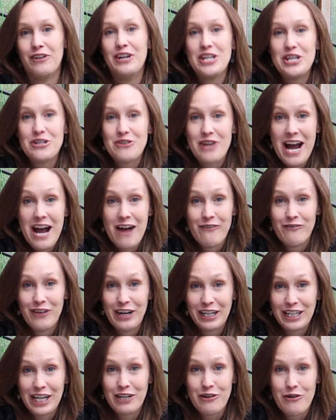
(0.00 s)
like you can't
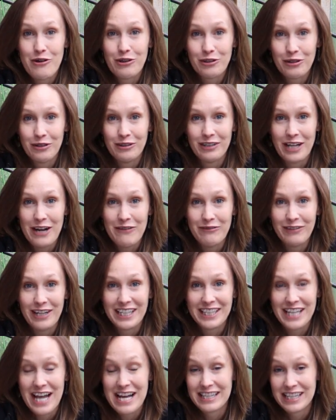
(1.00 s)
fucking go through life
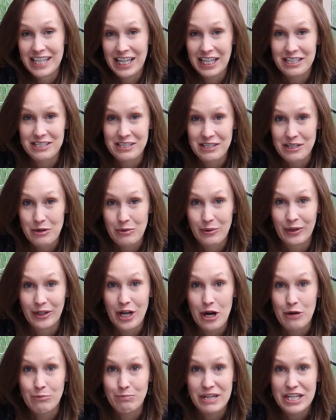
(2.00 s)
like that and think it's going to
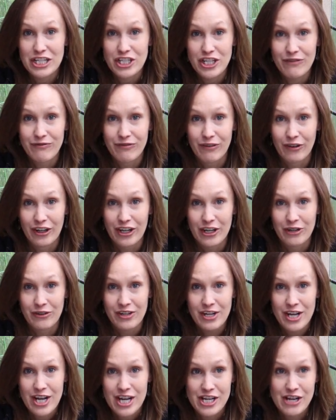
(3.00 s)
work out peachy for you.
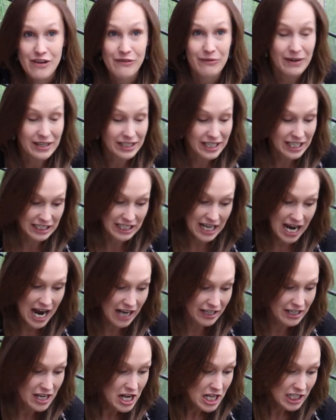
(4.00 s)
You fucking
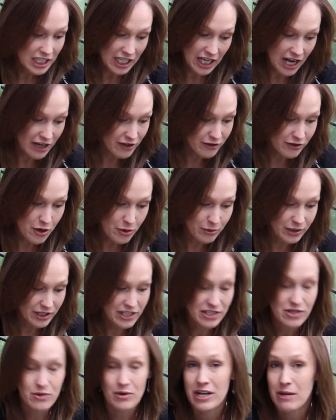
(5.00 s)
can't. Like, I don't know where
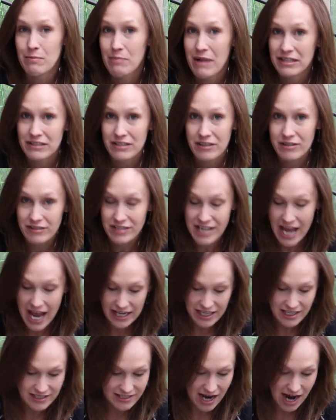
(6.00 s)
this Queen of Pentacles
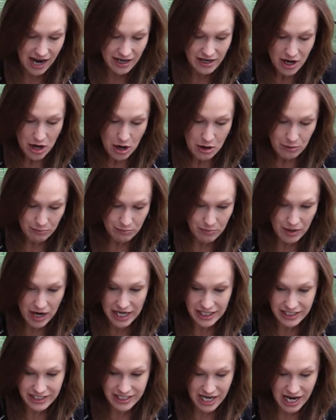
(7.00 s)
head is at,
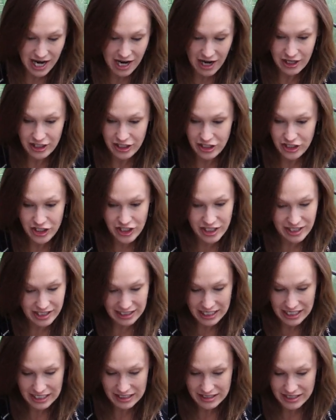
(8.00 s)
but uh,
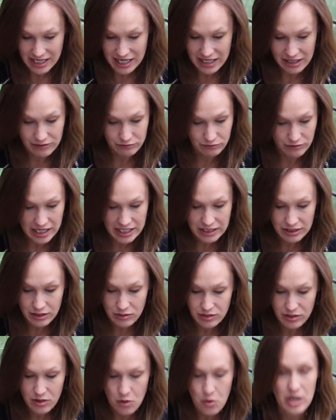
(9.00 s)
she's, like I said, writing
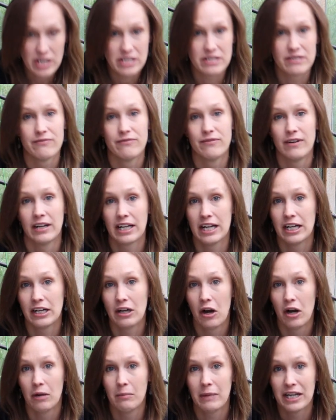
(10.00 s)
those coins. Fucking
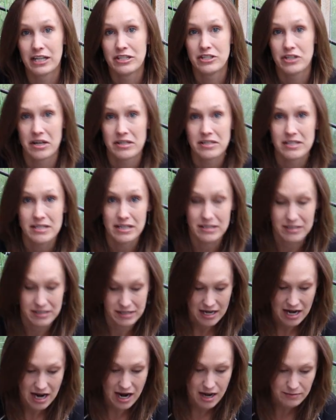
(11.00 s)
karmic
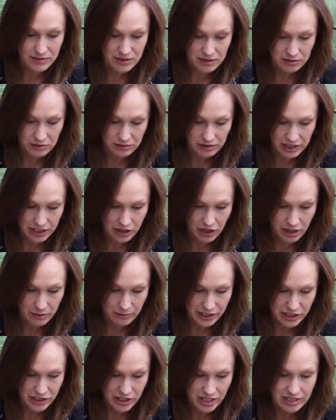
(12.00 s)
justice. Absolutely
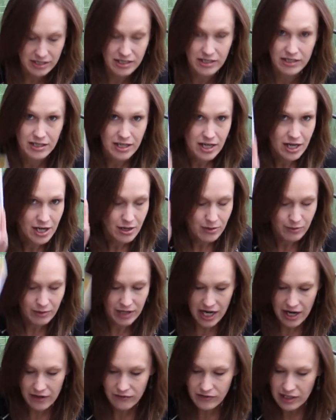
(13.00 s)
karmic justice.
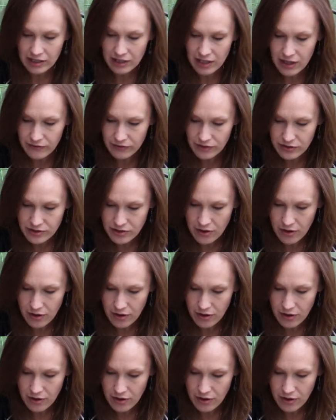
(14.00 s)
We have the Lover's